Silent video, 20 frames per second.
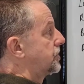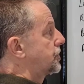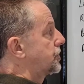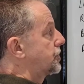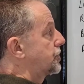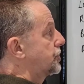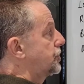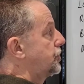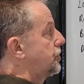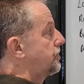
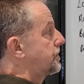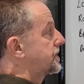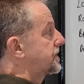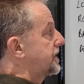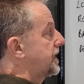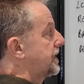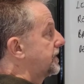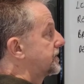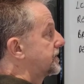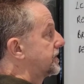
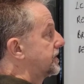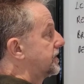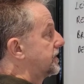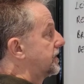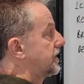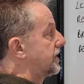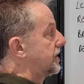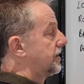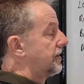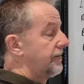2%
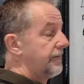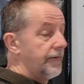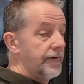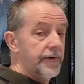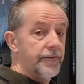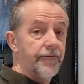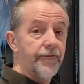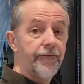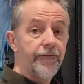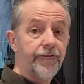
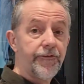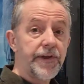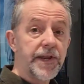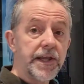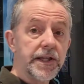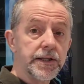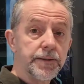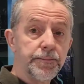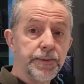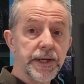fee
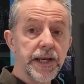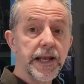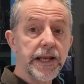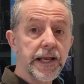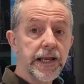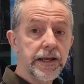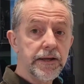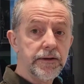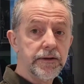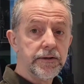at the
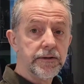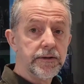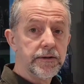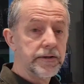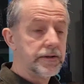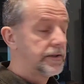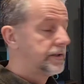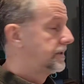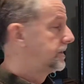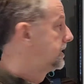beginning,
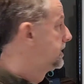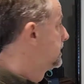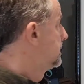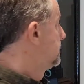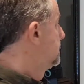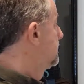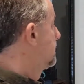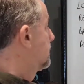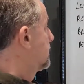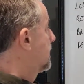
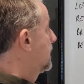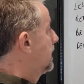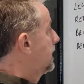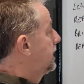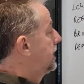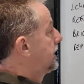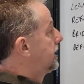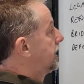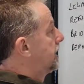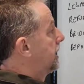okay,
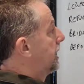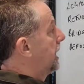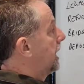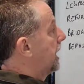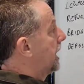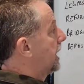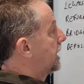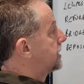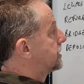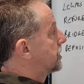
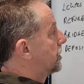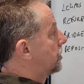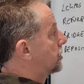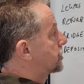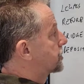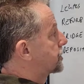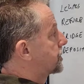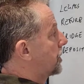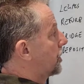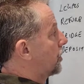and
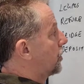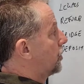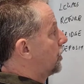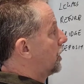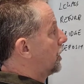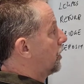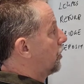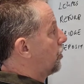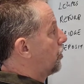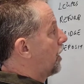also
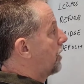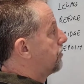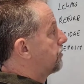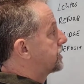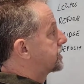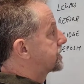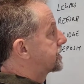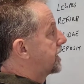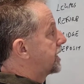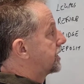
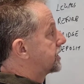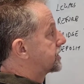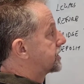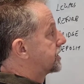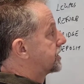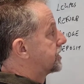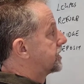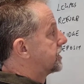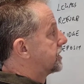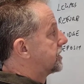1%
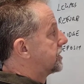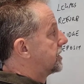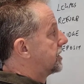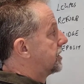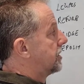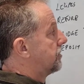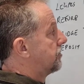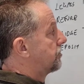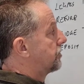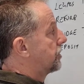
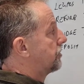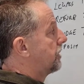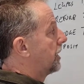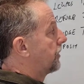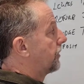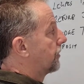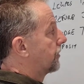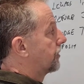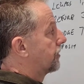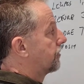per
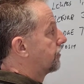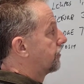month.